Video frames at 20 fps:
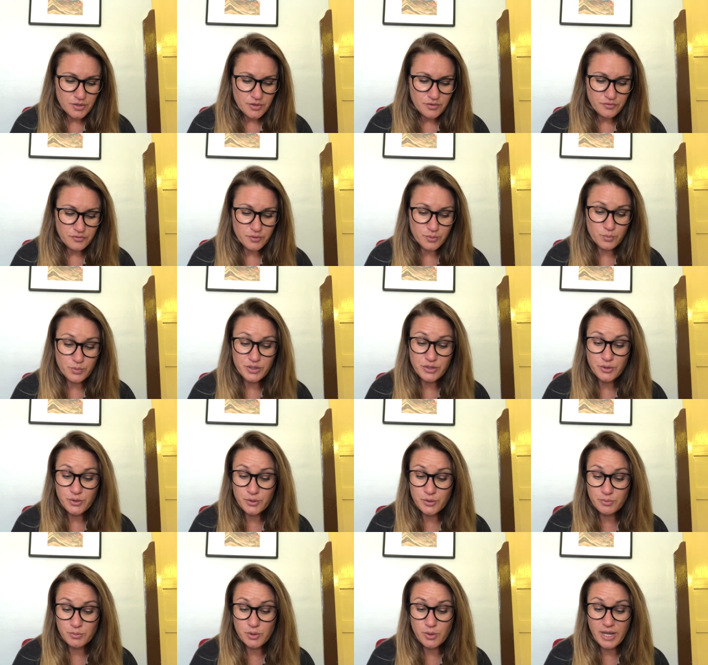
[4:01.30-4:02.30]
from with
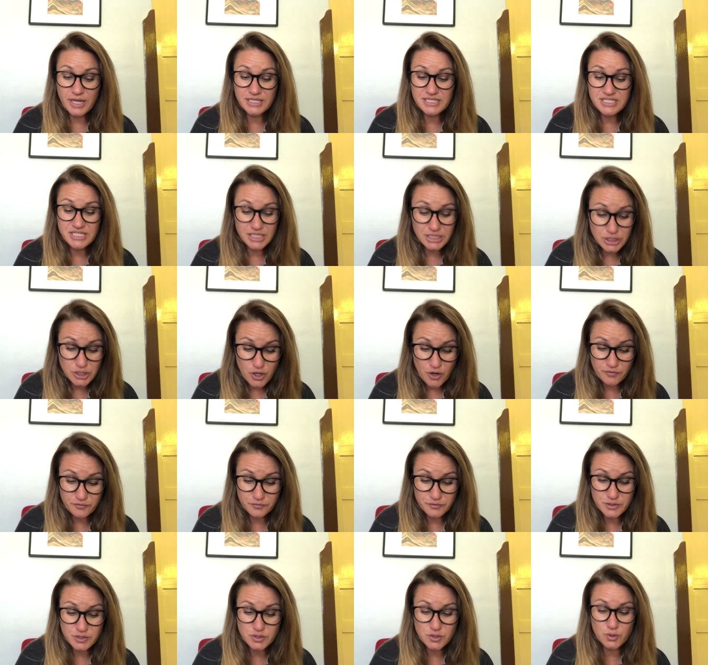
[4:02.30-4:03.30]
whom you had a
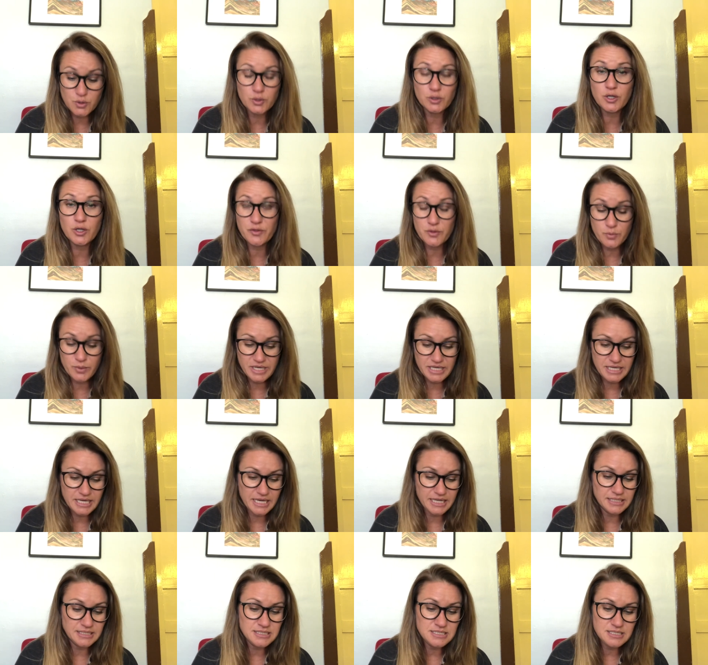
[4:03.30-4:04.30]
teleconference call on the
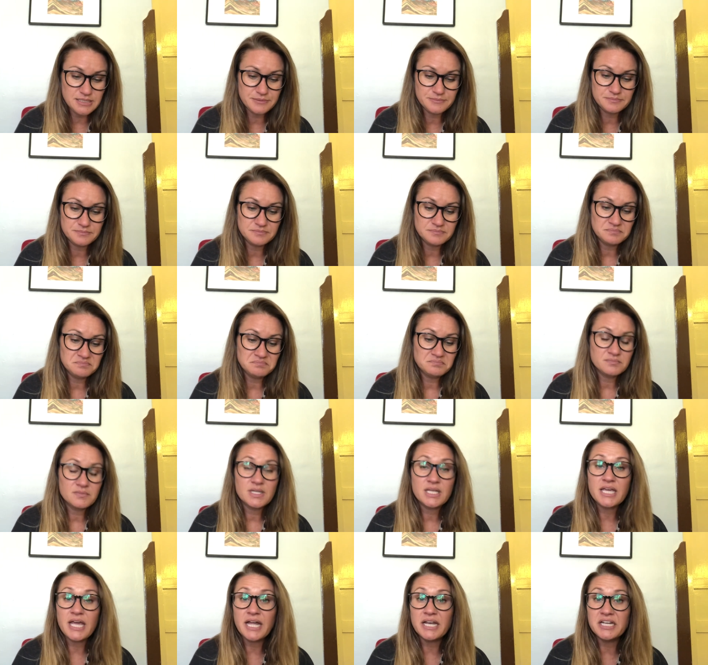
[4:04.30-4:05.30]
weekend
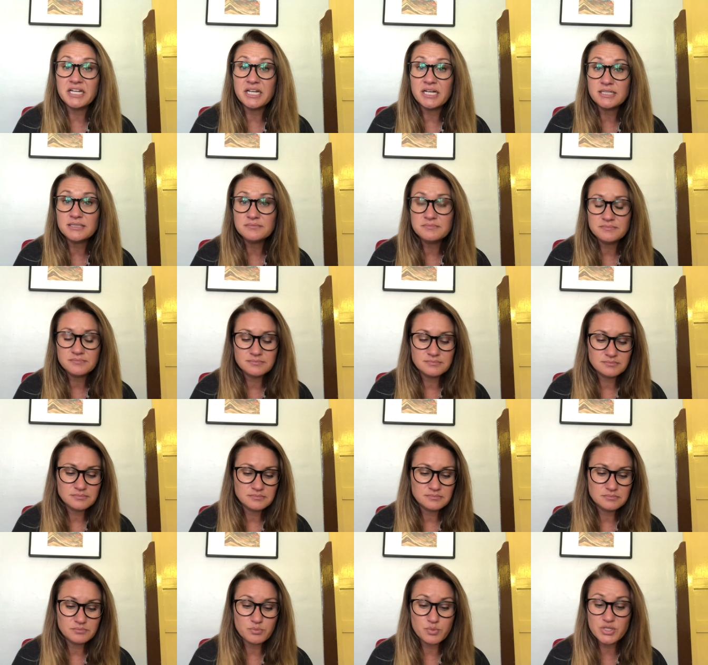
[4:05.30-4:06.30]
Canada,
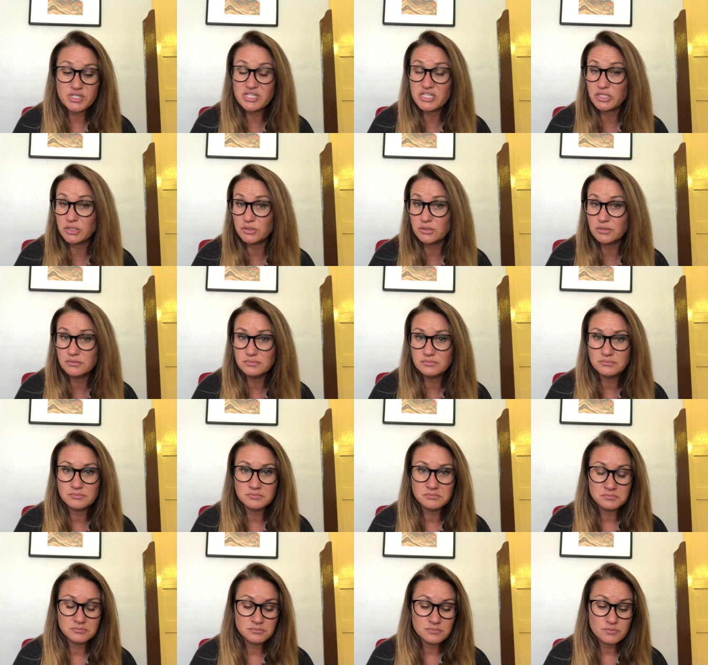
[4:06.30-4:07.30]
Brazil,
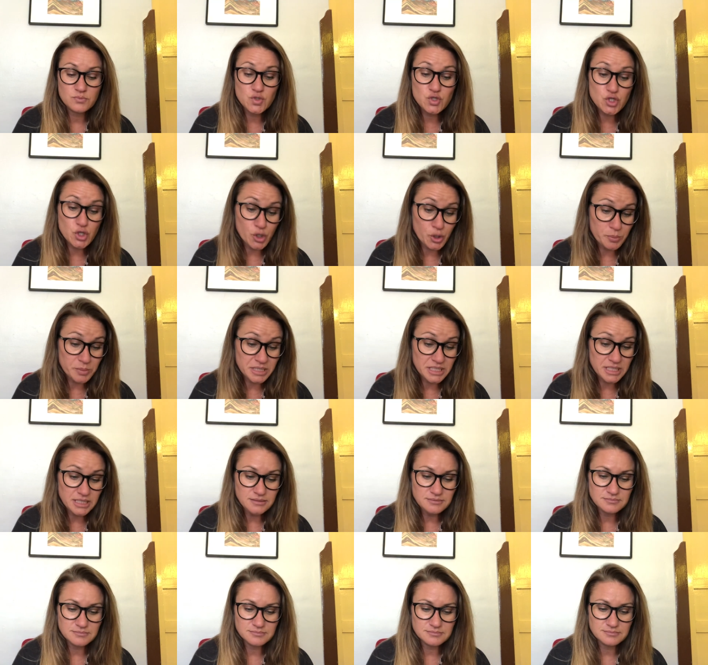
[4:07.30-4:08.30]

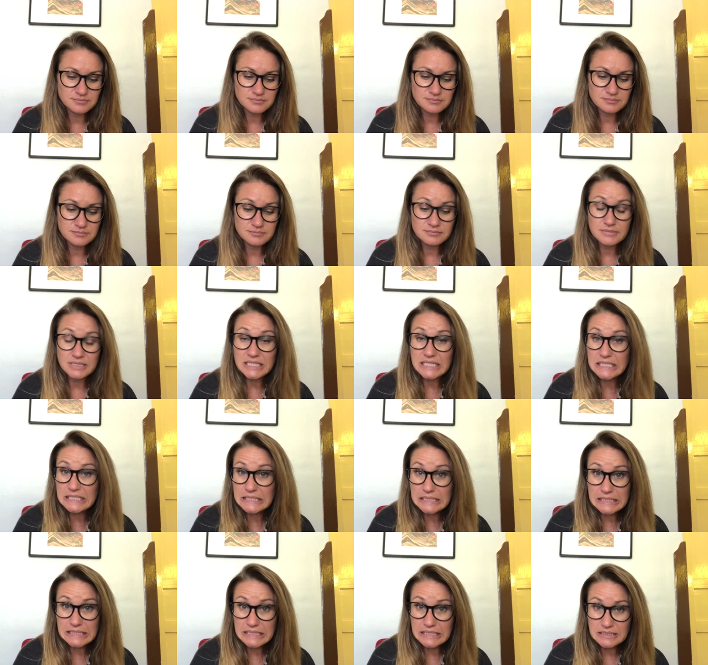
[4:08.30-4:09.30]
Germany,
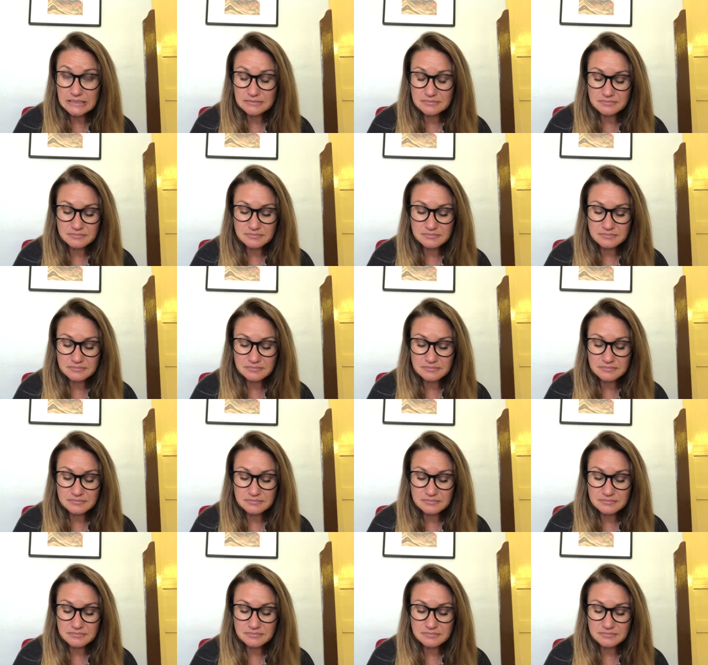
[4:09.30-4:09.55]
Italy,